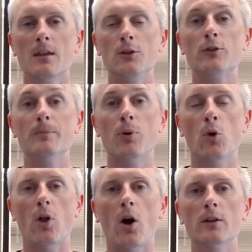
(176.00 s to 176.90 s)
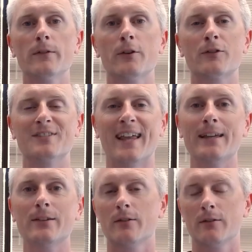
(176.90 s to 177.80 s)
You can pull all of those
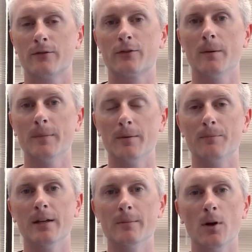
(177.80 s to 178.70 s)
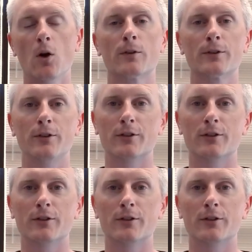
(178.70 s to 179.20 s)
lengths from B I M over to your